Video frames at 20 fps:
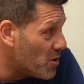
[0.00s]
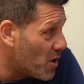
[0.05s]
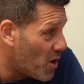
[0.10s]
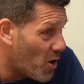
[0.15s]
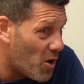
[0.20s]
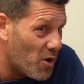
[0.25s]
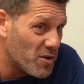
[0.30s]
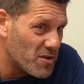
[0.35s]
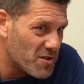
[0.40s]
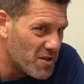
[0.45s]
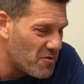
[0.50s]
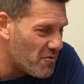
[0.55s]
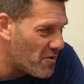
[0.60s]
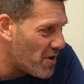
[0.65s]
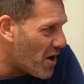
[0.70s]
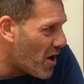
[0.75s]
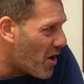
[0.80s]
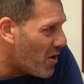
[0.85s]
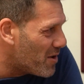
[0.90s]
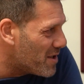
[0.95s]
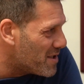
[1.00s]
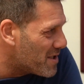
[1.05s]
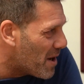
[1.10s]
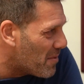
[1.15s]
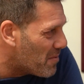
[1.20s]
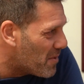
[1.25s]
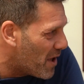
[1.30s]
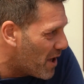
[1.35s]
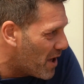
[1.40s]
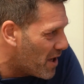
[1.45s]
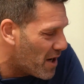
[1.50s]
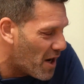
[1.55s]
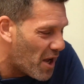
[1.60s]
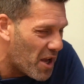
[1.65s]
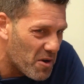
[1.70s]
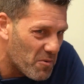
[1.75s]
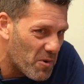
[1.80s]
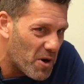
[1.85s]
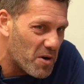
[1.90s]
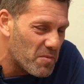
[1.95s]
the Longs and Rioli's up there, you know,
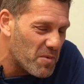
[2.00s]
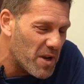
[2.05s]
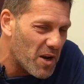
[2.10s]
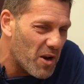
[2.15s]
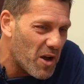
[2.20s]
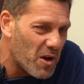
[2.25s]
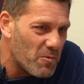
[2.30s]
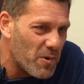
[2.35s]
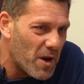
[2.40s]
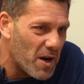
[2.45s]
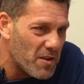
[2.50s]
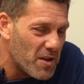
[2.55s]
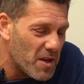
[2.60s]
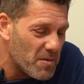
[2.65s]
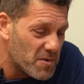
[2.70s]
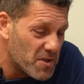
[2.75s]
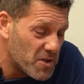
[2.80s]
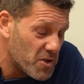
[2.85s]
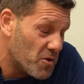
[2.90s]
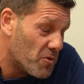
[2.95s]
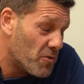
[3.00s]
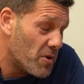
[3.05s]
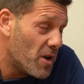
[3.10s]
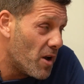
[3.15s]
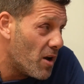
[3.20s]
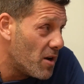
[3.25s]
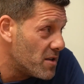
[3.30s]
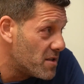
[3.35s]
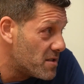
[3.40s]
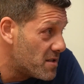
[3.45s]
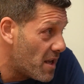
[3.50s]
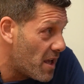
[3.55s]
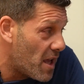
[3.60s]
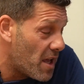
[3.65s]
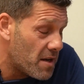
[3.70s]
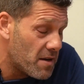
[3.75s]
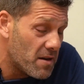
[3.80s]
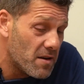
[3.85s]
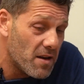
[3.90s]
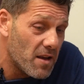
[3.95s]
you wanted to be like one of them. Cyril Rioli's
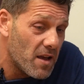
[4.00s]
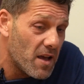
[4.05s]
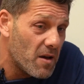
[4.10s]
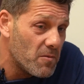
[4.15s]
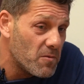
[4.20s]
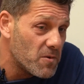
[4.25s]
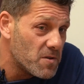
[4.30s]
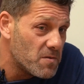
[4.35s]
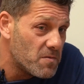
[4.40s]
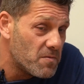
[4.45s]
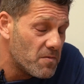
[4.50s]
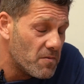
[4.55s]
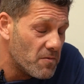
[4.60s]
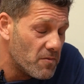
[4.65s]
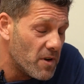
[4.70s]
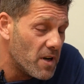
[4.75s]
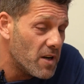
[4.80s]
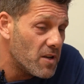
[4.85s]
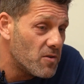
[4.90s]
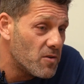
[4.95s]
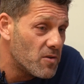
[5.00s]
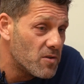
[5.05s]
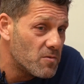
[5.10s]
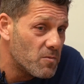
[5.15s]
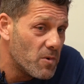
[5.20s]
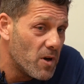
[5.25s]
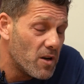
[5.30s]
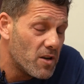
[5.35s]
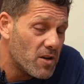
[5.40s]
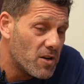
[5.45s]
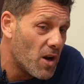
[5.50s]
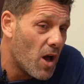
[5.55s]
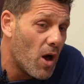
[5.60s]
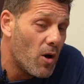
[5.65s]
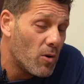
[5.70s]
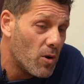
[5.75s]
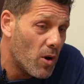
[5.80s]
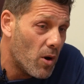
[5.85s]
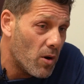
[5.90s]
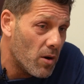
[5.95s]
dad was really good as well. And
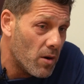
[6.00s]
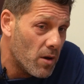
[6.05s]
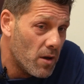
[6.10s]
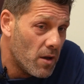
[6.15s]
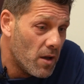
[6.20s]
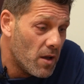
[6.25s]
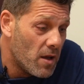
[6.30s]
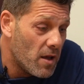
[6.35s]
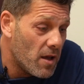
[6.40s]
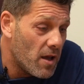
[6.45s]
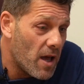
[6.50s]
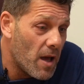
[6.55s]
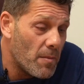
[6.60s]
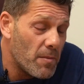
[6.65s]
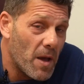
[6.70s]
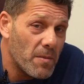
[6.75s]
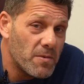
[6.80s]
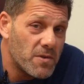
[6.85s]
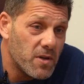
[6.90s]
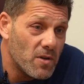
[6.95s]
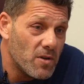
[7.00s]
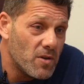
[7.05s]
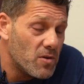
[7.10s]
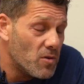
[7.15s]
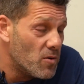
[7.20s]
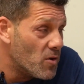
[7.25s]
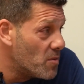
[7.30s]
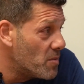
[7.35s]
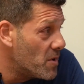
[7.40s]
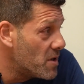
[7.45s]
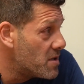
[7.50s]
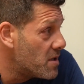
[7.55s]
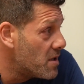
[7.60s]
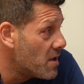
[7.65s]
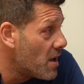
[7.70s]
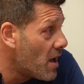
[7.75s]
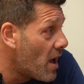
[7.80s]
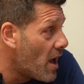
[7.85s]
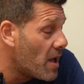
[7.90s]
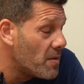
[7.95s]
Noel Long, absolute ornament to the
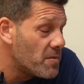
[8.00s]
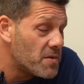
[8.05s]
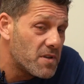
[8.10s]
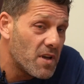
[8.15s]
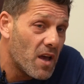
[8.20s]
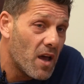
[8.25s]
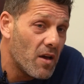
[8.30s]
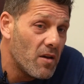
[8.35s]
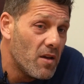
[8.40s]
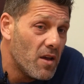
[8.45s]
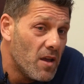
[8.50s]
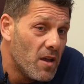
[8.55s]
game. So